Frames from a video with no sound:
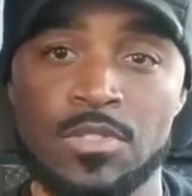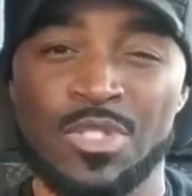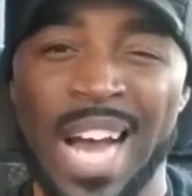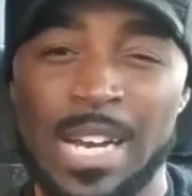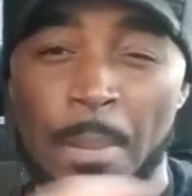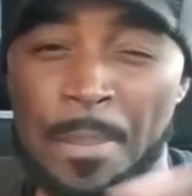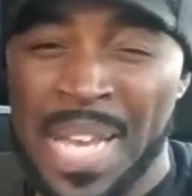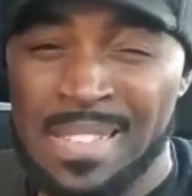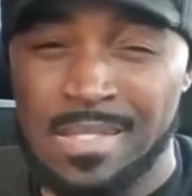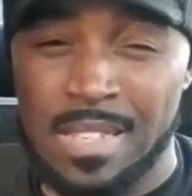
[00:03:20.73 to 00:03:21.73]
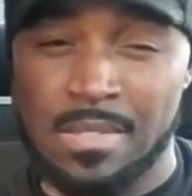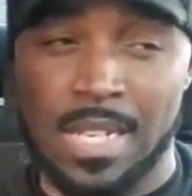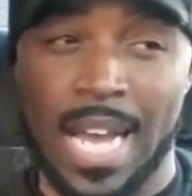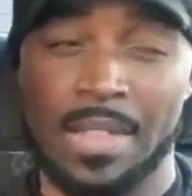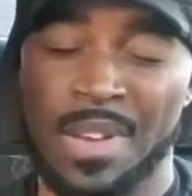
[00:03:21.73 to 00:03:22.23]
try to piece this
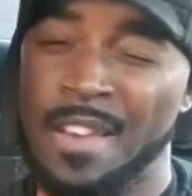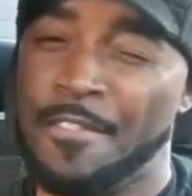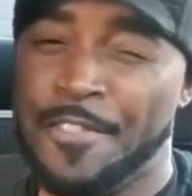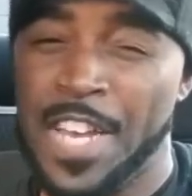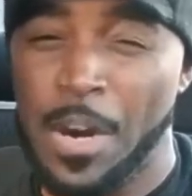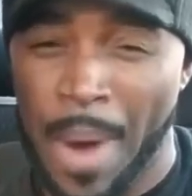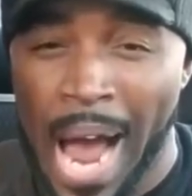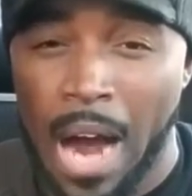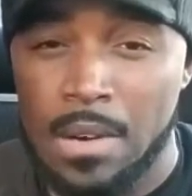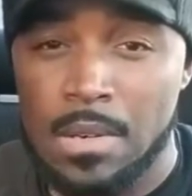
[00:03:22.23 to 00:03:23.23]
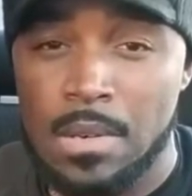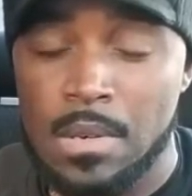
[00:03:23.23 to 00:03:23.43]
together and figure out